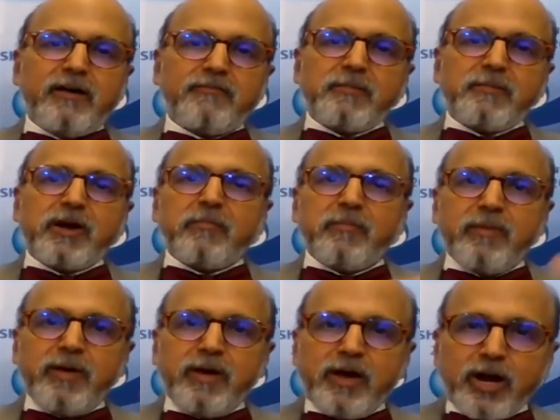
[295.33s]
from a
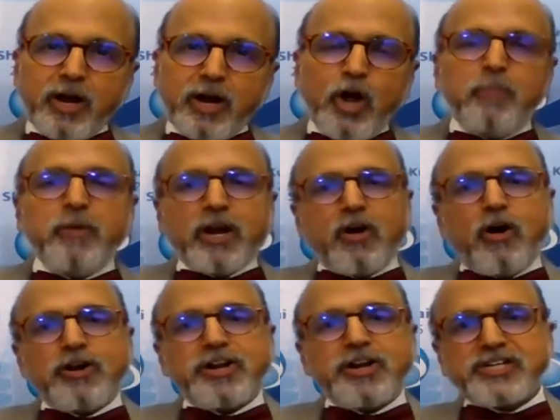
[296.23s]
global
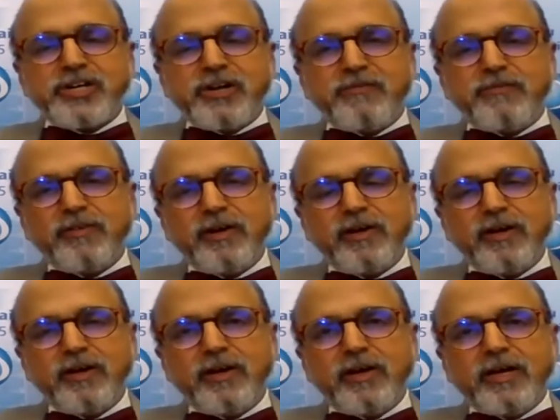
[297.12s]
contraction of
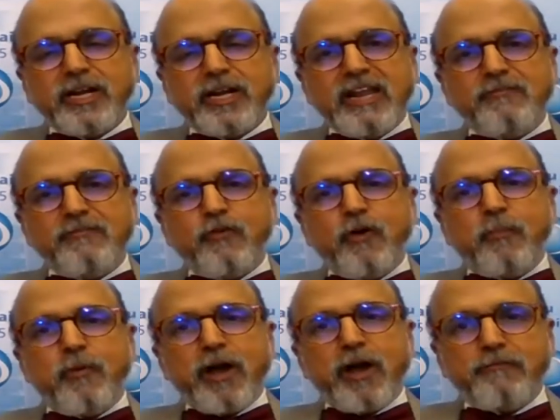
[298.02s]
nearly
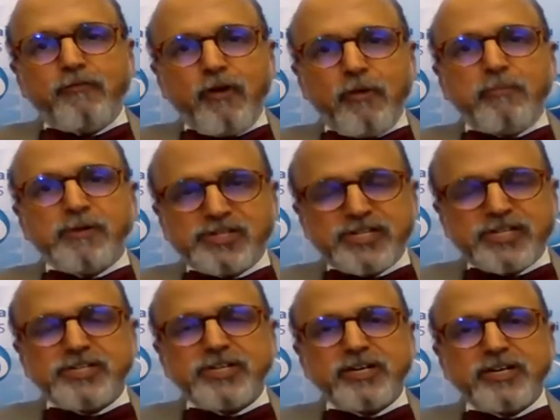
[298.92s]

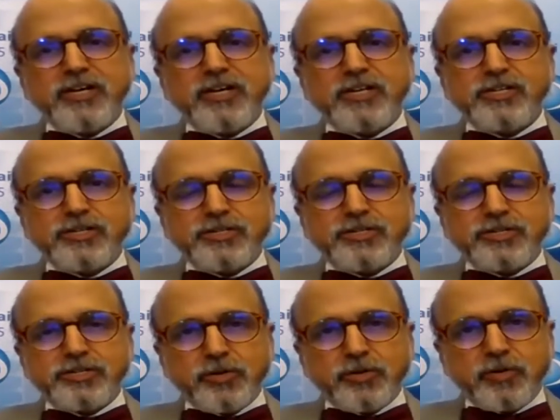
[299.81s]
4.4%
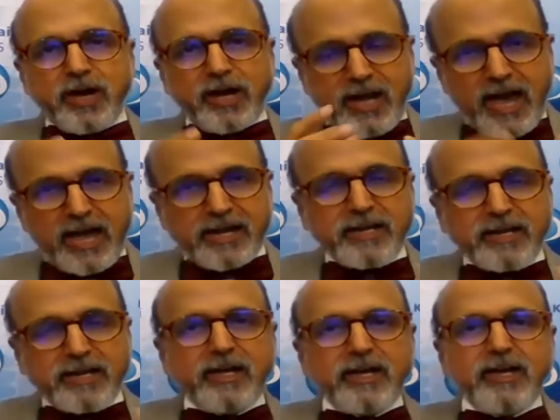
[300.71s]
to,
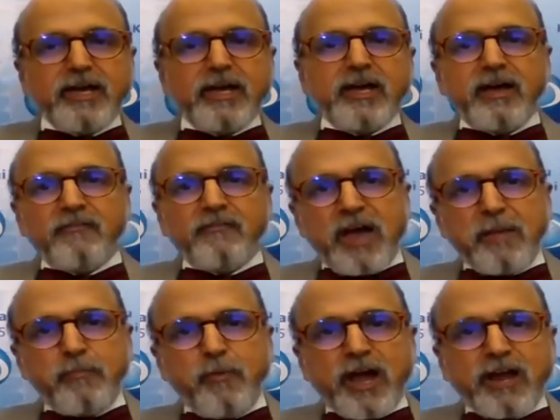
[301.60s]
again,
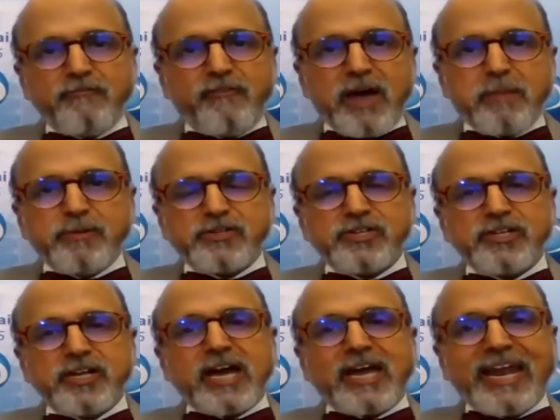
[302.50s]

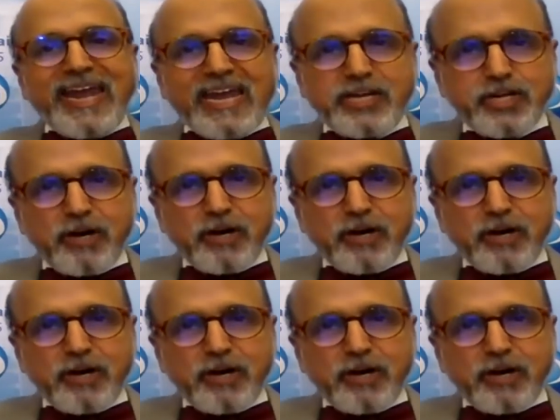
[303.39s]
5.5% in aggregate